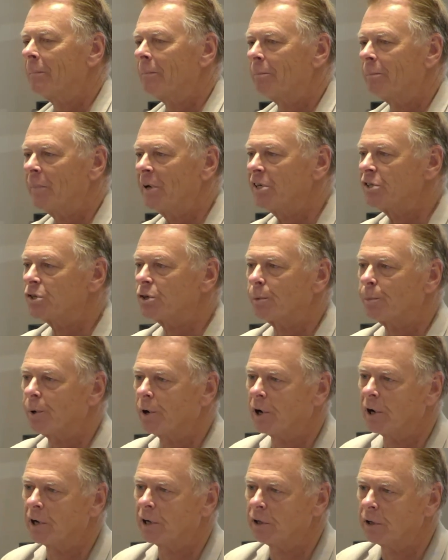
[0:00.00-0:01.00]
based
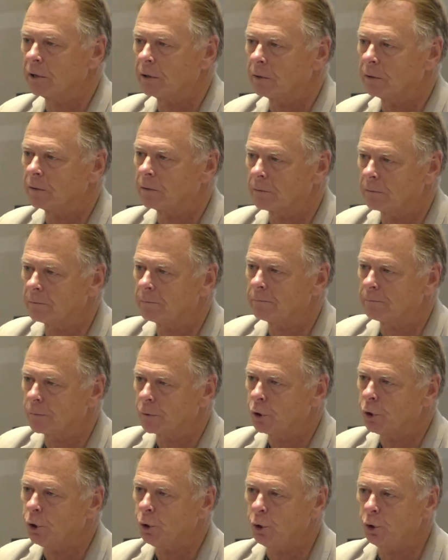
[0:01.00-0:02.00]
upon
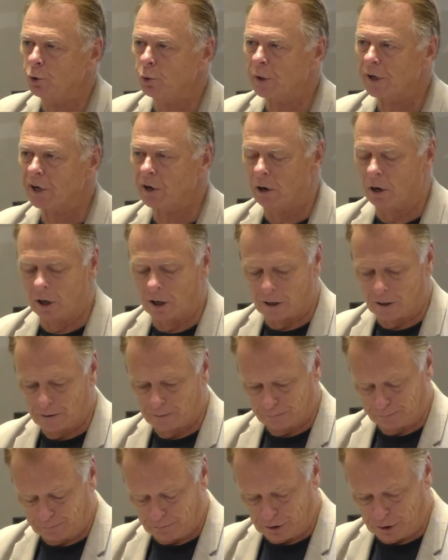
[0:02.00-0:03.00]
who we are
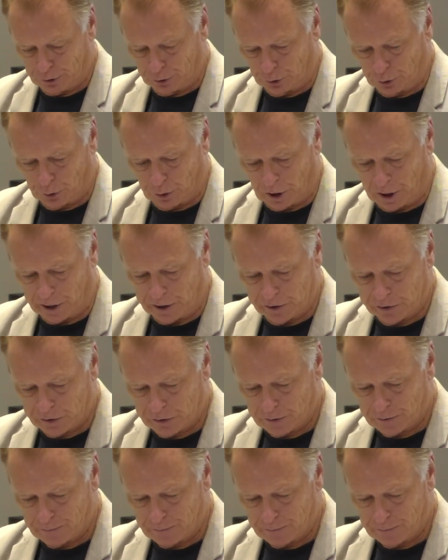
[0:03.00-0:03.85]
in Christ.